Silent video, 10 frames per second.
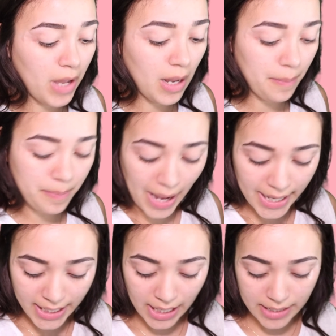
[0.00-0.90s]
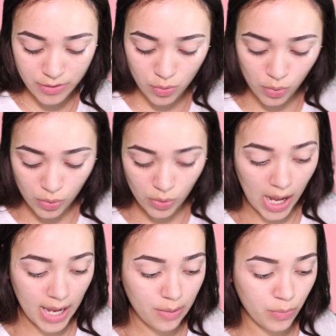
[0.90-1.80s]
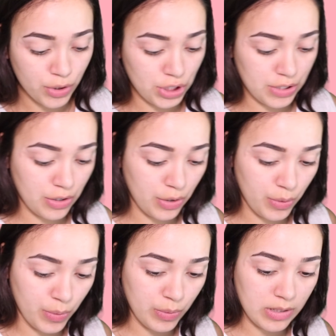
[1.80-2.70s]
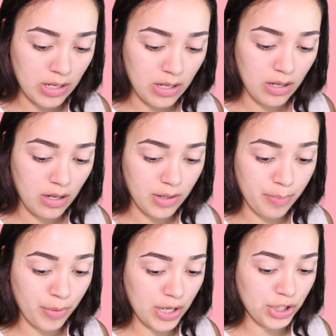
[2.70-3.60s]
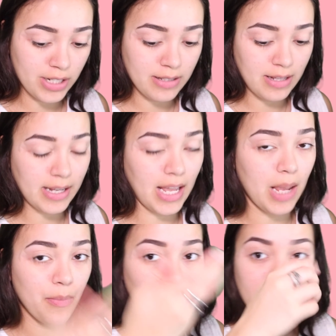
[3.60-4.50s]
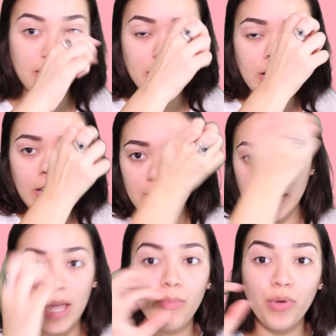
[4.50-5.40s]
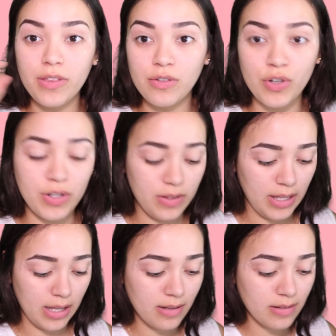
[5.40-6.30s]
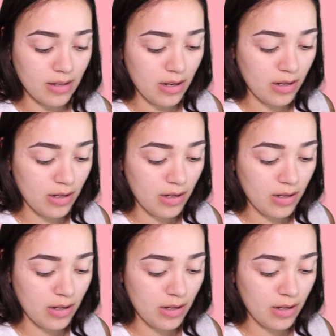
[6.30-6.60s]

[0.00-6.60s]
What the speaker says: Back in high school, I would just use the brushes that came with certain things.